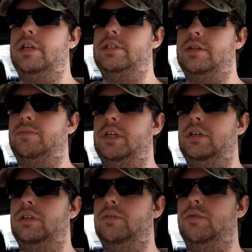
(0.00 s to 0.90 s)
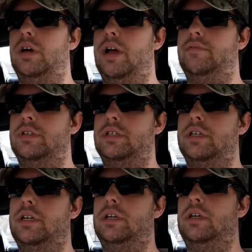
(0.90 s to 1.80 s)
That's something that we'll have to
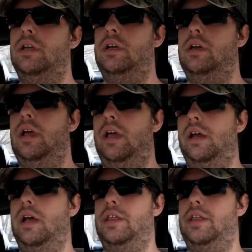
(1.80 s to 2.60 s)
see. And